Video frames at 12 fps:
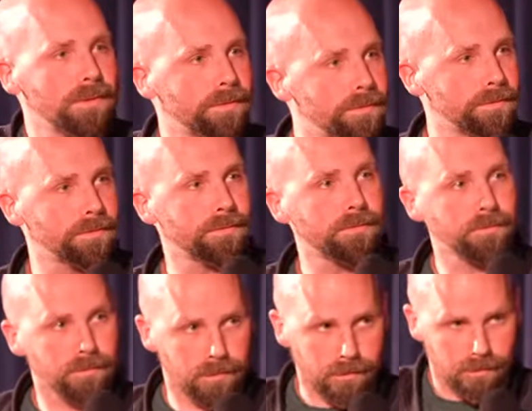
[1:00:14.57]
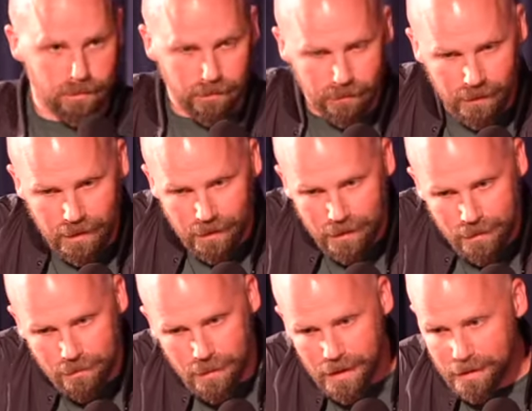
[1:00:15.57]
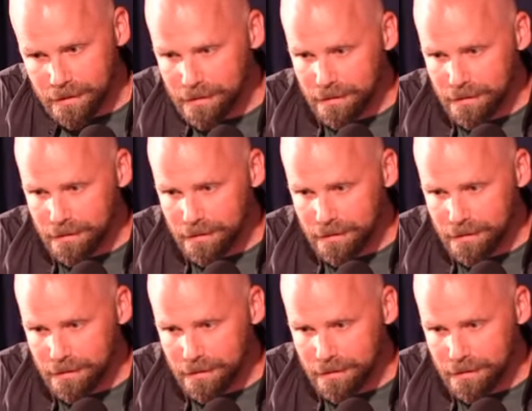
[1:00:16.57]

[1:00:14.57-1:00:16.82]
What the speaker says: the match for you? Man.